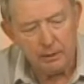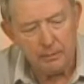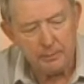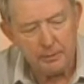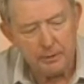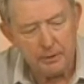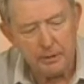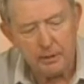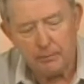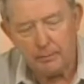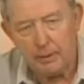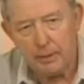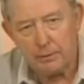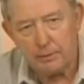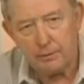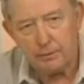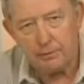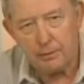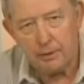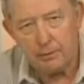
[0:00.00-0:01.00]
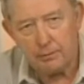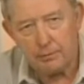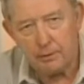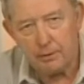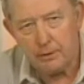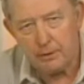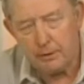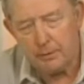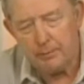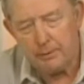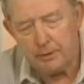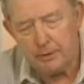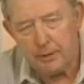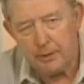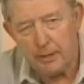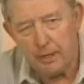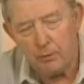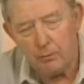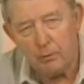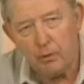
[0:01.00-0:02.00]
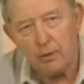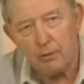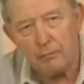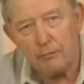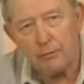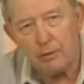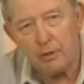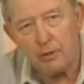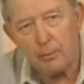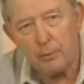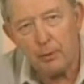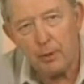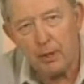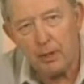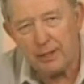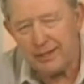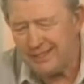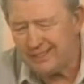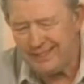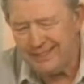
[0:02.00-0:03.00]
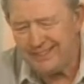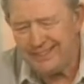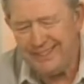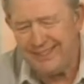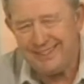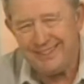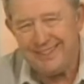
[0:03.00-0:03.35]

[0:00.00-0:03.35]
me tell you about this other stuff. Let me tell you how wonderful our product is.